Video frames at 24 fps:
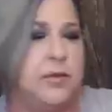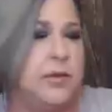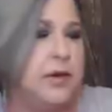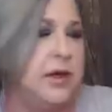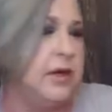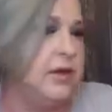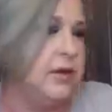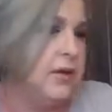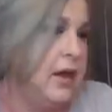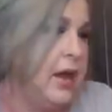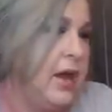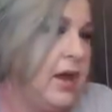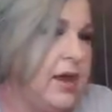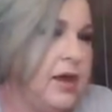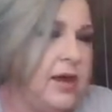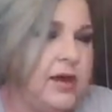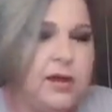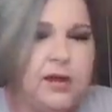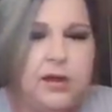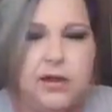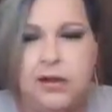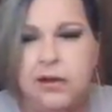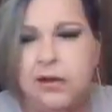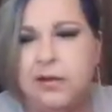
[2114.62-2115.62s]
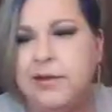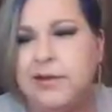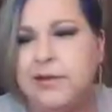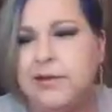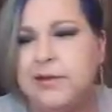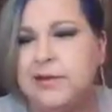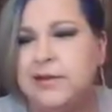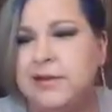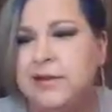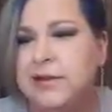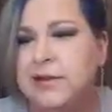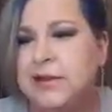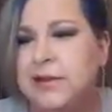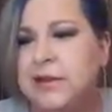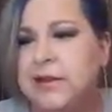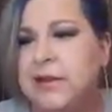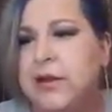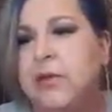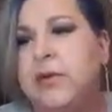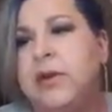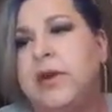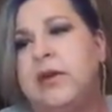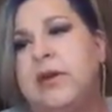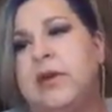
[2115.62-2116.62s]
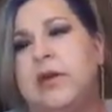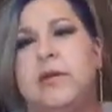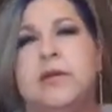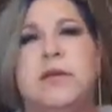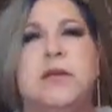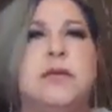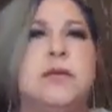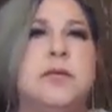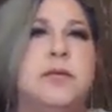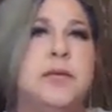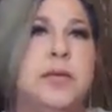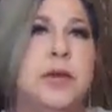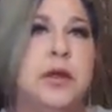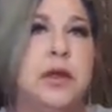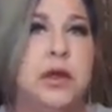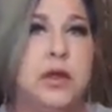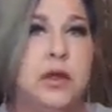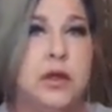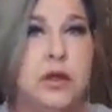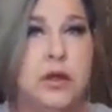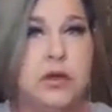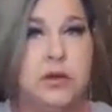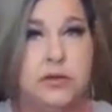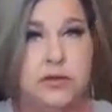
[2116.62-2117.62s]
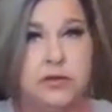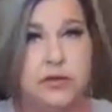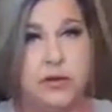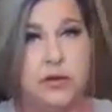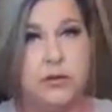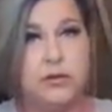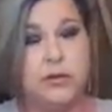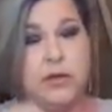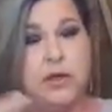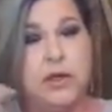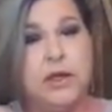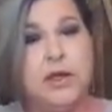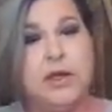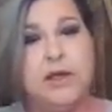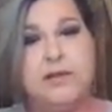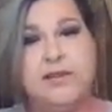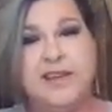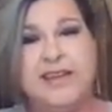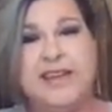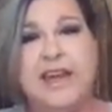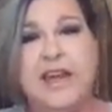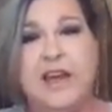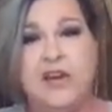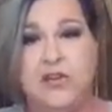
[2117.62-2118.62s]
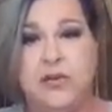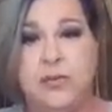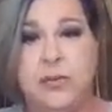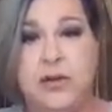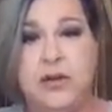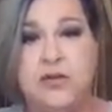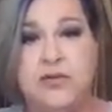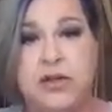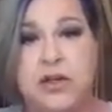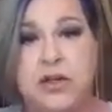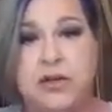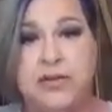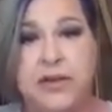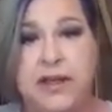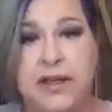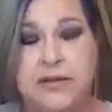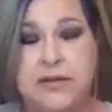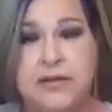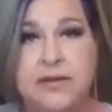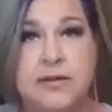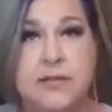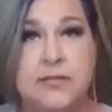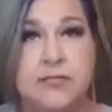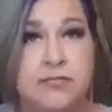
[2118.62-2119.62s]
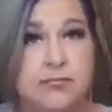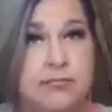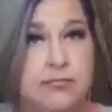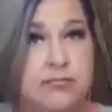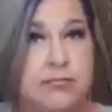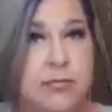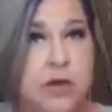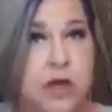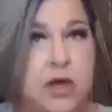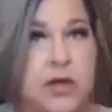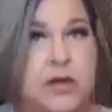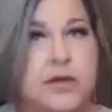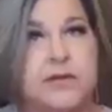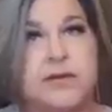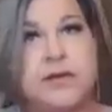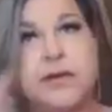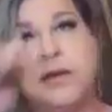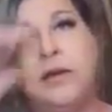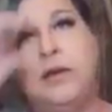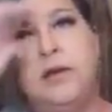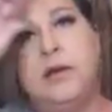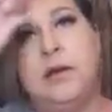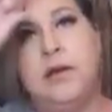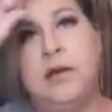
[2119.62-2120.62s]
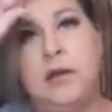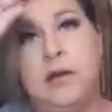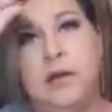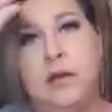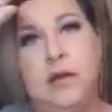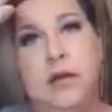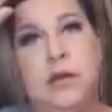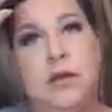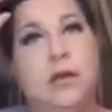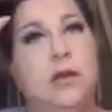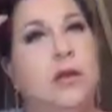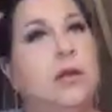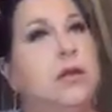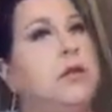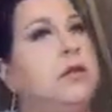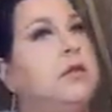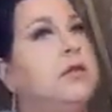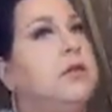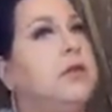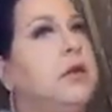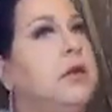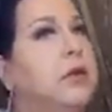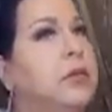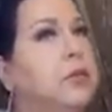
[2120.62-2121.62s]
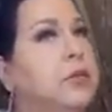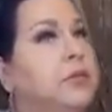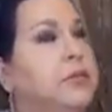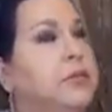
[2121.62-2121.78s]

spray. Oh, there it is. So, it's like hairspray for your face, honestly. So,